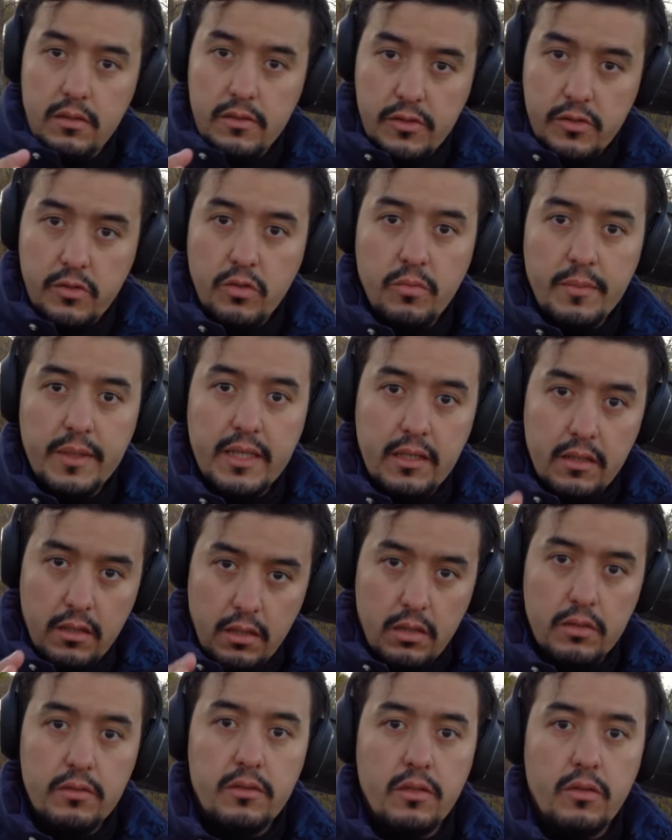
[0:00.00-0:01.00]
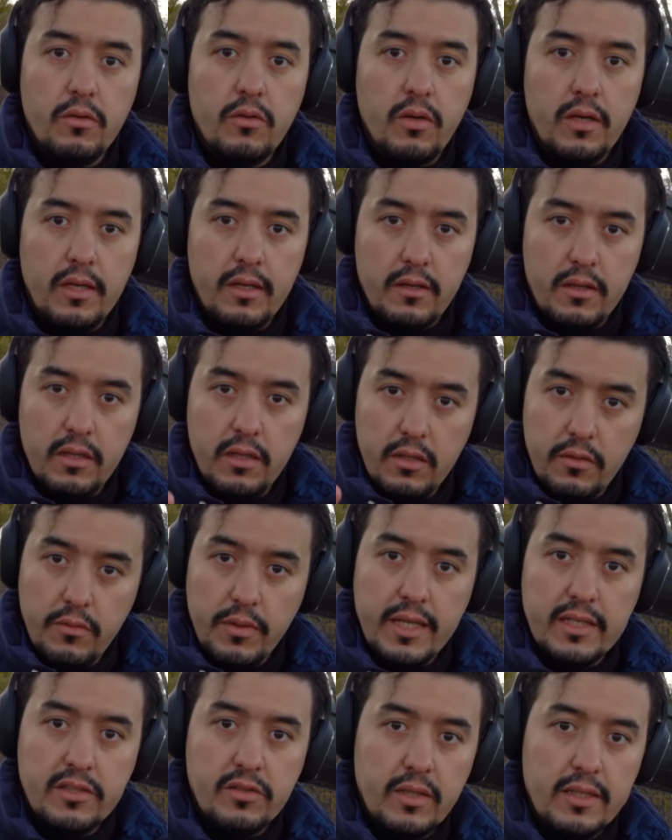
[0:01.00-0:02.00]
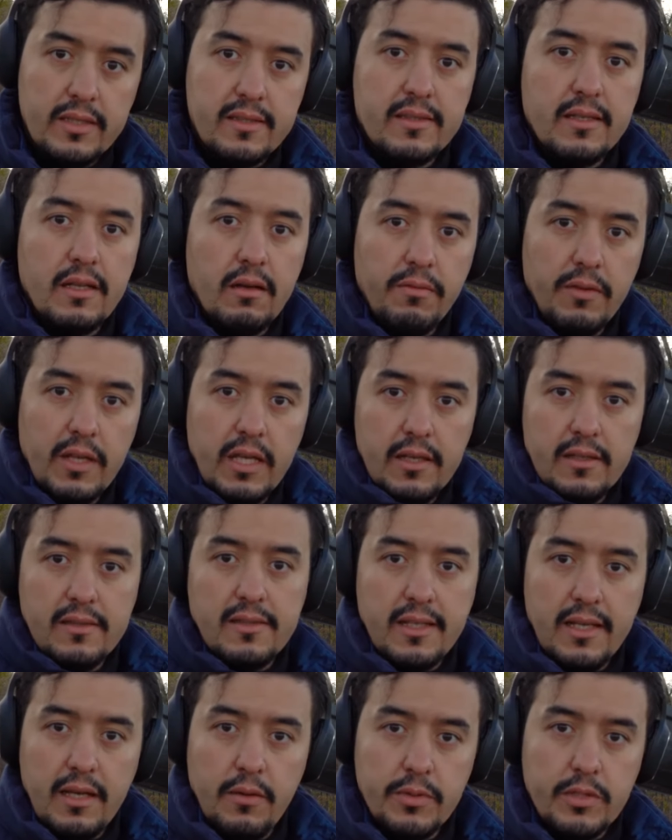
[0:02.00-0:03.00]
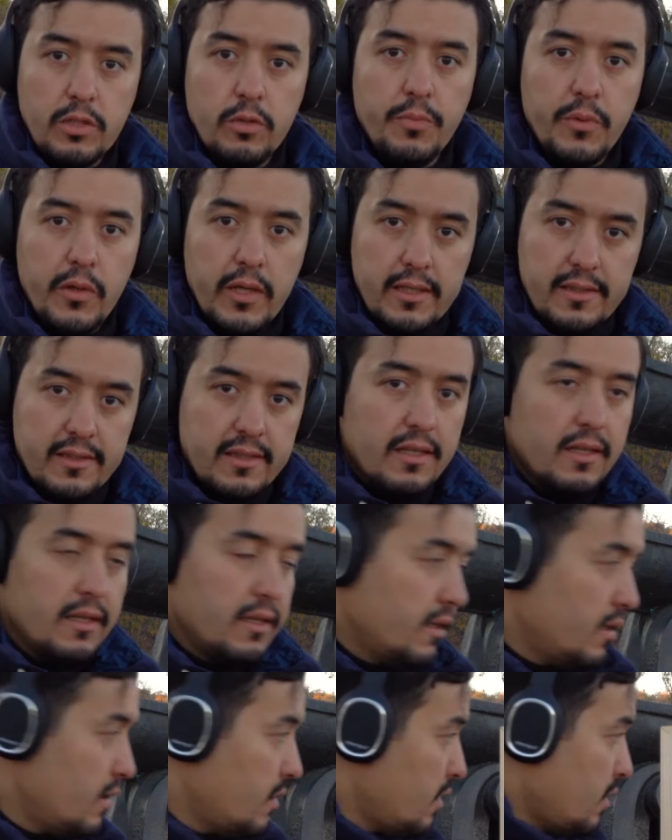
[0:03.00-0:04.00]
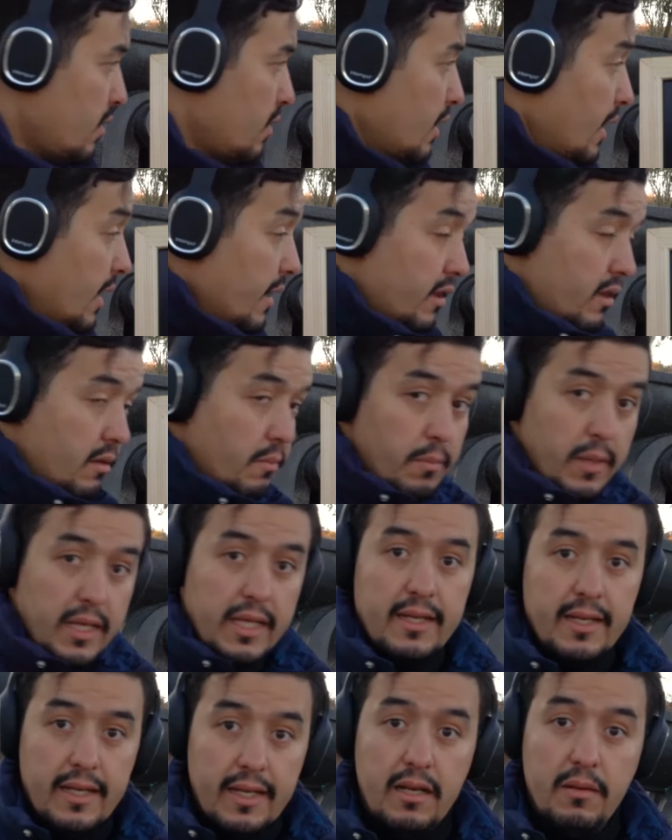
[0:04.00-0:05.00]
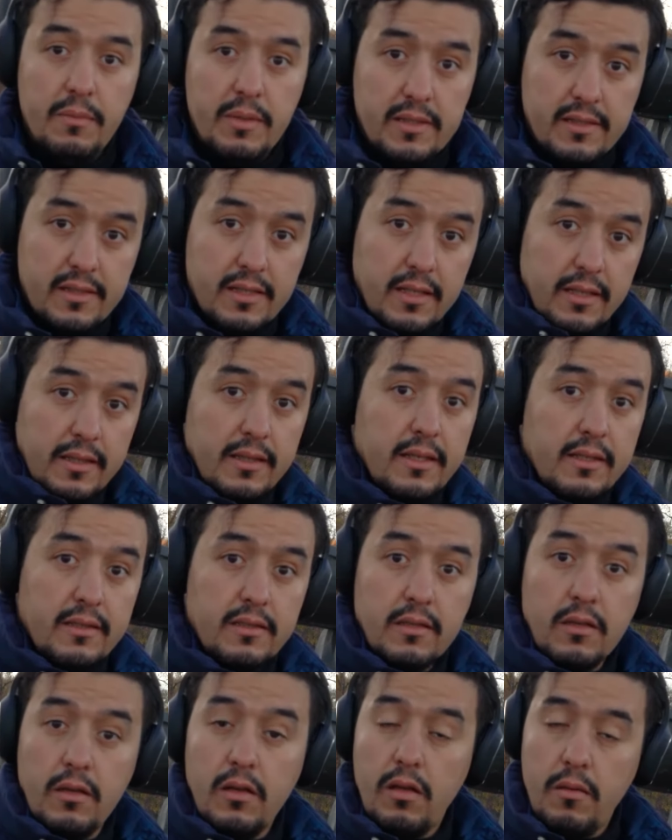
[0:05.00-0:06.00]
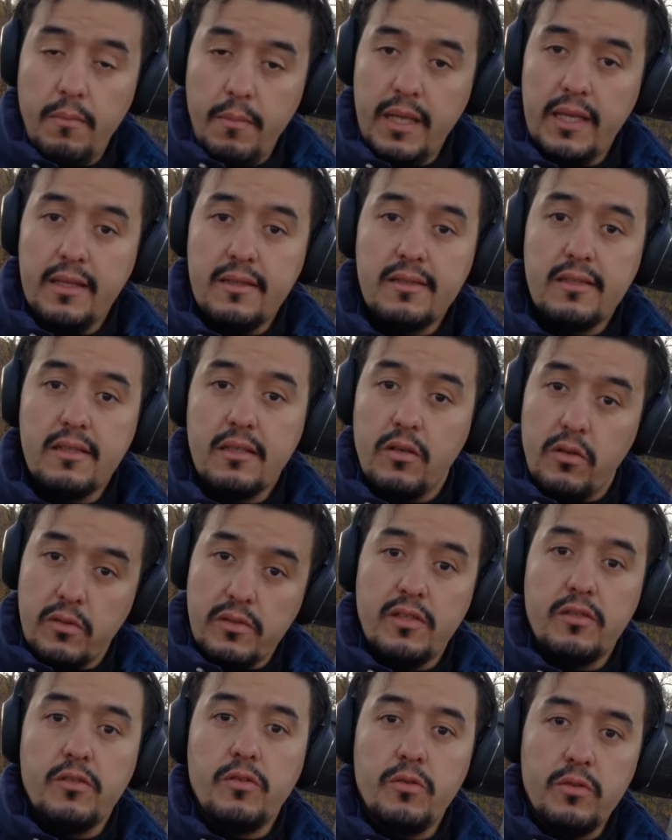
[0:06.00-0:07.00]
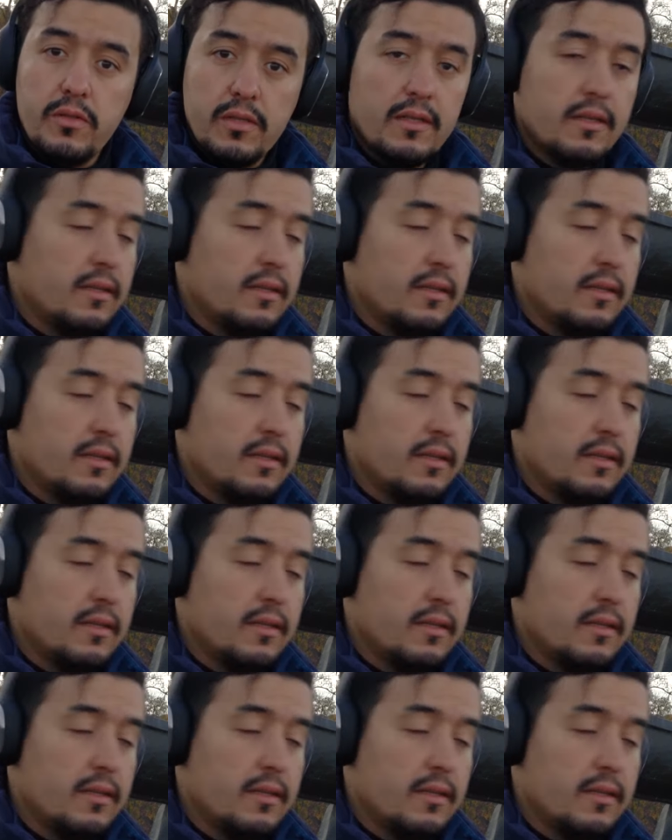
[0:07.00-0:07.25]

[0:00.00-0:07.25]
zooming on the nuclear reactor itself, see how it operates, and the main elements that constitute